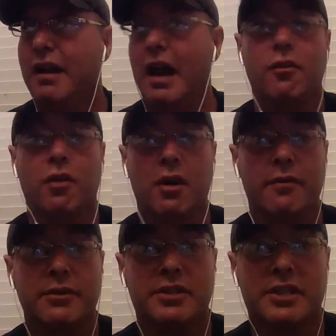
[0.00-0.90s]
I love
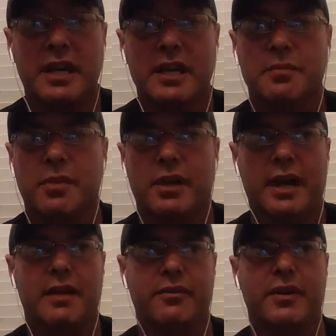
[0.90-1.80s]
those snakes, but I
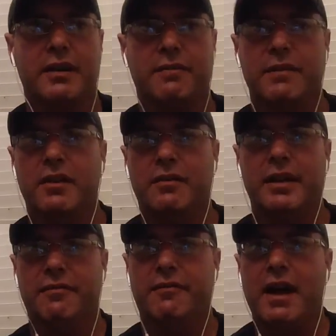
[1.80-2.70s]
have like, you know,
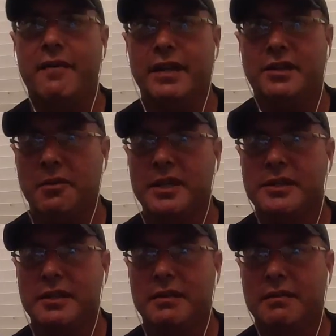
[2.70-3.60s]
like five
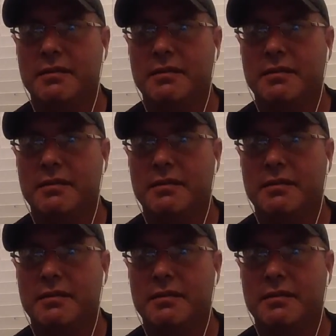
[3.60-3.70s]
antaresia.